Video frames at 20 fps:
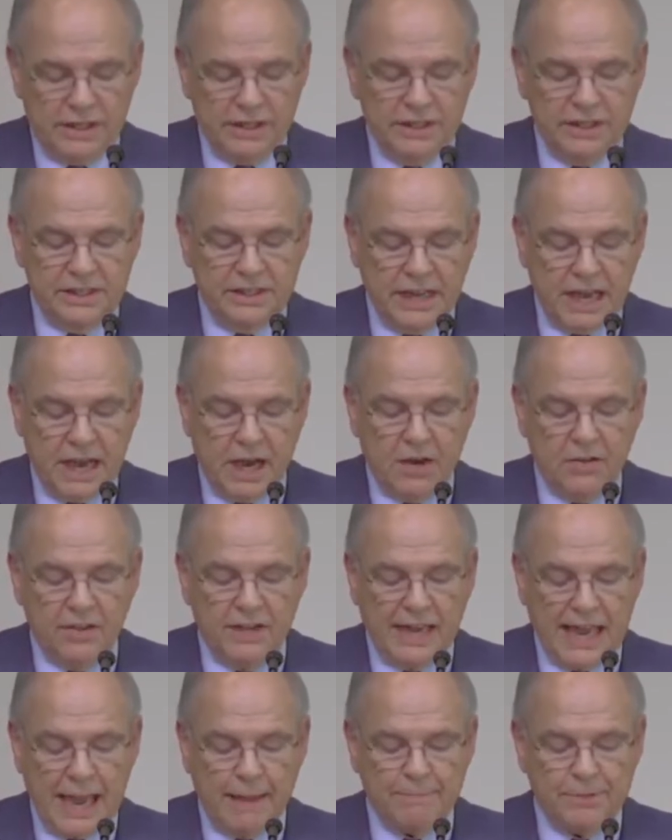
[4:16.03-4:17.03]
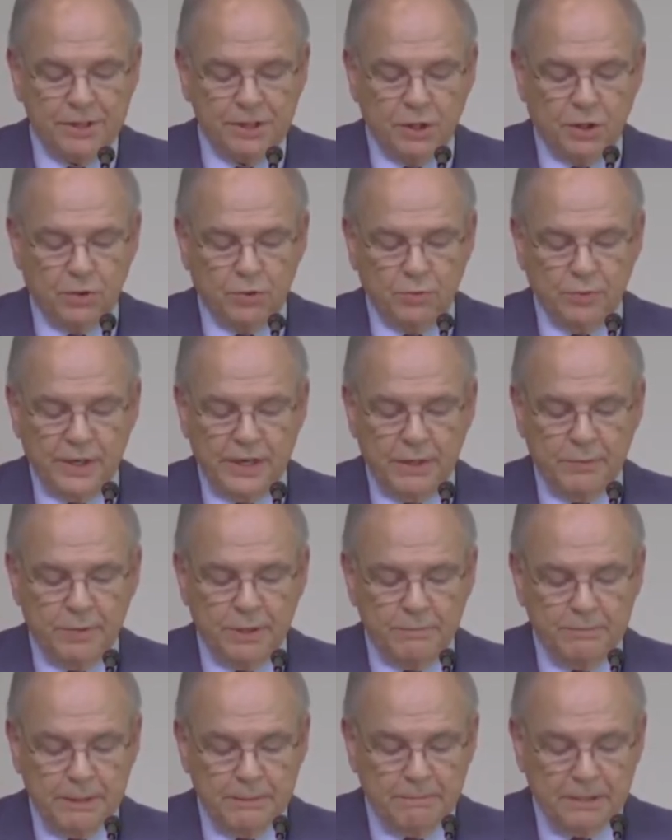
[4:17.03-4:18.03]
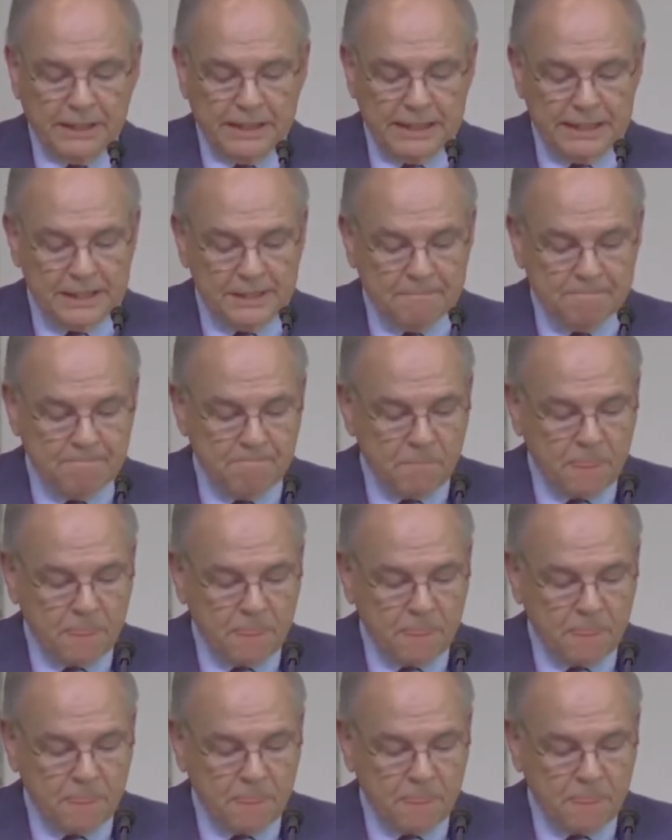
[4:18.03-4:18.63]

is now the capstone. Read it with me, please.